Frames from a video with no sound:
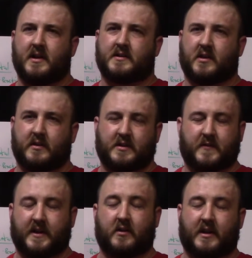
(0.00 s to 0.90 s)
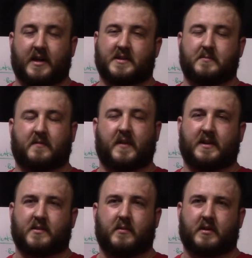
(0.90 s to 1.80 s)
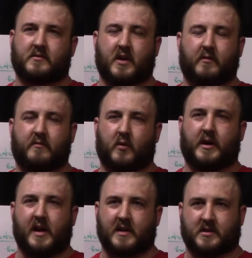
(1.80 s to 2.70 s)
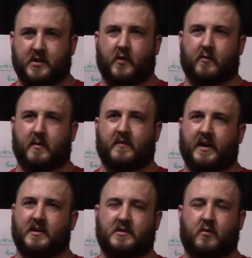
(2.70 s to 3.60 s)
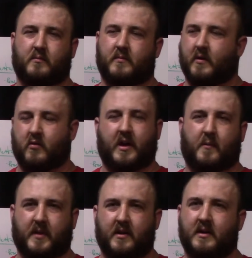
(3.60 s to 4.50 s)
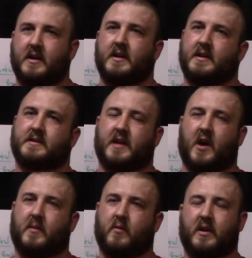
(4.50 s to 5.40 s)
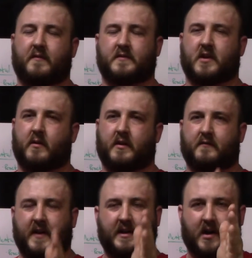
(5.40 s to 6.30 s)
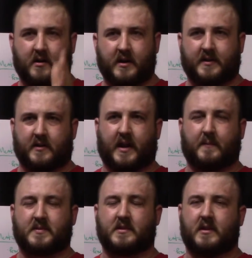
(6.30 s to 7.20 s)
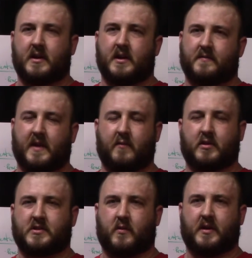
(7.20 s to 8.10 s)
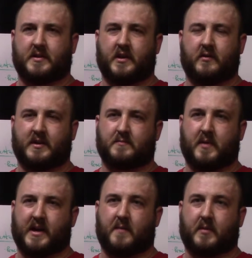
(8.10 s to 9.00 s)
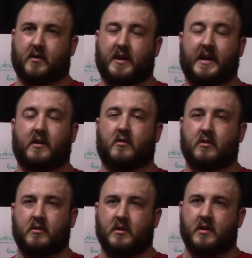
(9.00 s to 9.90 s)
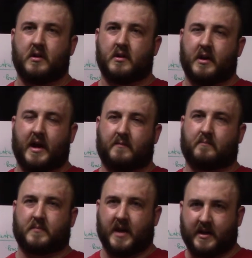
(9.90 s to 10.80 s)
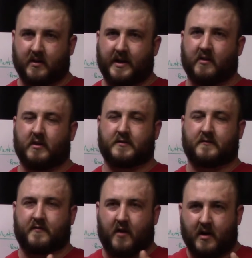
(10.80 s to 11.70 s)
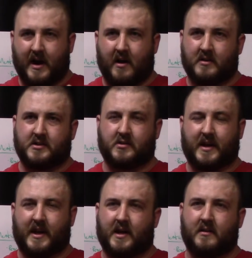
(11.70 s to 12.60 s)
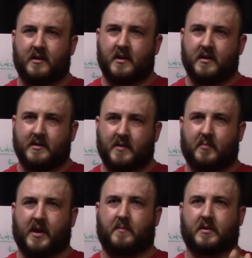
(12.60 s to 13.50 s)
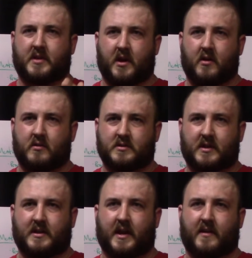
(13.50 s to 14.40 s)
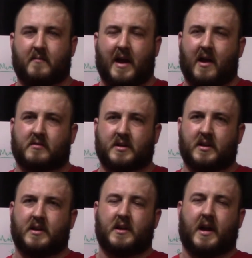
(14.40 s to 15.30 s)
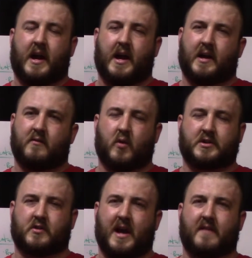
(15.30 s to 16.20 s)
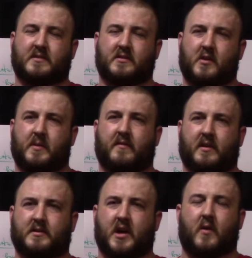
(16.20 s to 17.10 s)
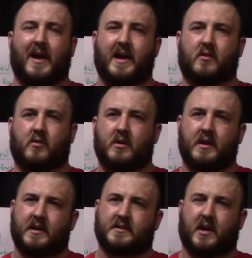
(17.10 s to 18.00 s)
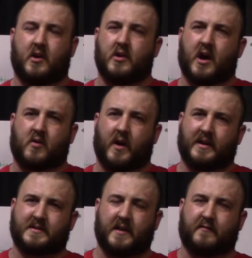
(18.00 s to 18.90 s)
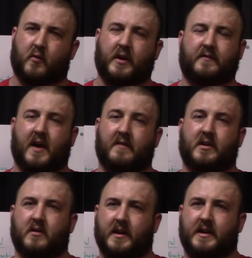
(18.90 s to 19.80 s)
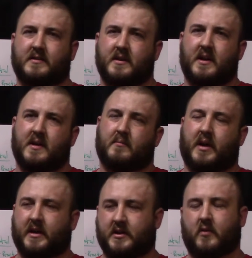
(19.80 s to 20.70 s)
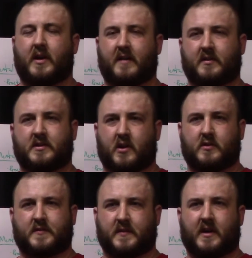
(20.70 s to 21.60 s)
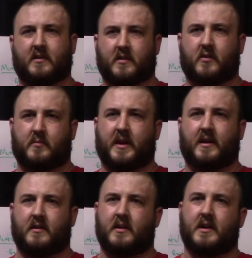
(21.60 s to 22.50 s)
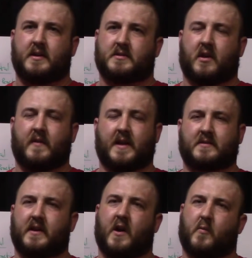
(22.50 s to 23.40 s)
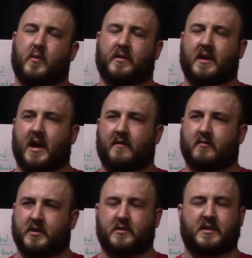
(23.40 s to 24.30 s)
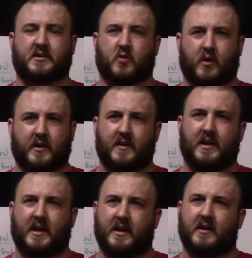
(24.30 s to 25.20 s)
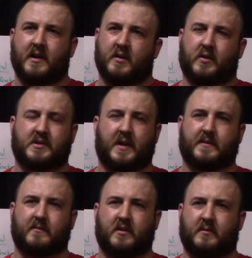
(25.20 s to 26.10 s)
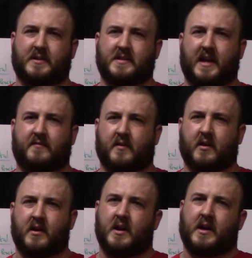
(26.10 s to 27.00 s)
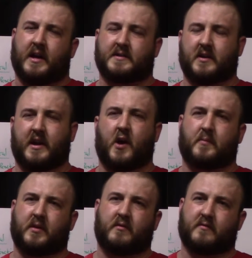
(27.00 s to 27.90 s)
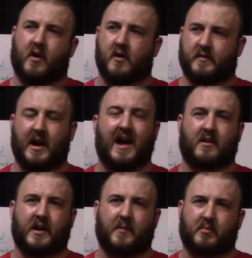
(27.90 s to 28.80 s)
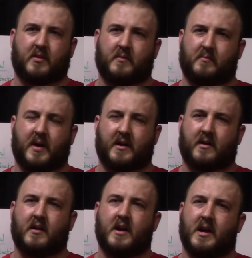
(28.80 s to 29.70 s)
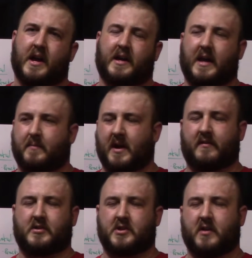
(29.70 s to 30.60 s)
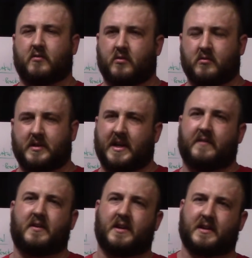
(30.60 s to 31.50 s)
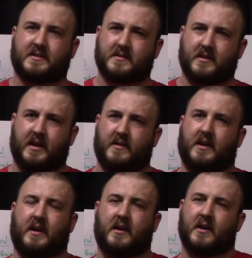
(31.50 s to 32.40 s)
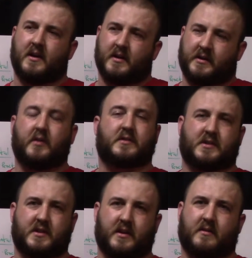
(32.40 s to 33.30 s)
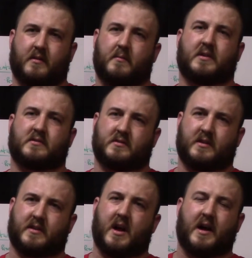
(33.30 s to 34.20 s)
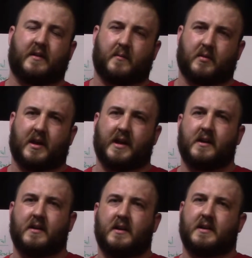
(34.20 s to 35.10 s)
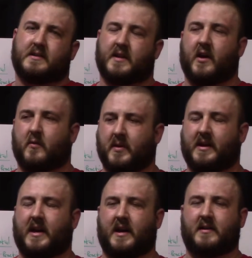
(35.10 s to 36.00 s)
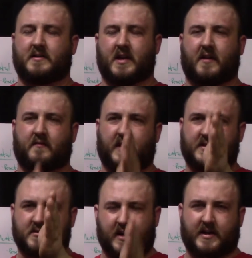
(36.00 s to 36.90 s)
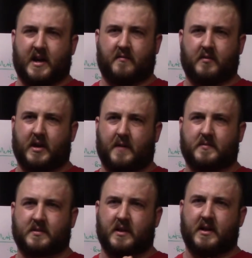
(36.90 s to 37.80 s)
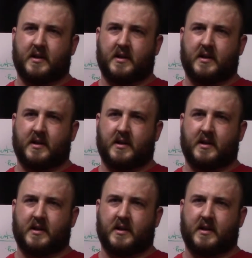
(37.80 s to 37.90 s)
So in this video you can't see my feet, so I'm going to try to avoid actually doing it with my feet, because that won't help you. So you want to start with your feet underneath your hips. Then what you want to do is pick up your heel and take your heel as far out as you can. Then pick up your toes and take them out. And what you'll have is a little bit of a toe angle, so not quite, say, 45 degrees, but you do want to have your toes flared a little bit. So that's going to help with kind of reducing torque in the knee, which keeps them a little bit safer. It's going to help you involve your outer hip a little bit better, and keep kind of a general evenness in the usage in the muscles of the thigh, the upper leg. So, but again, it's kind of feet straight down from your hips.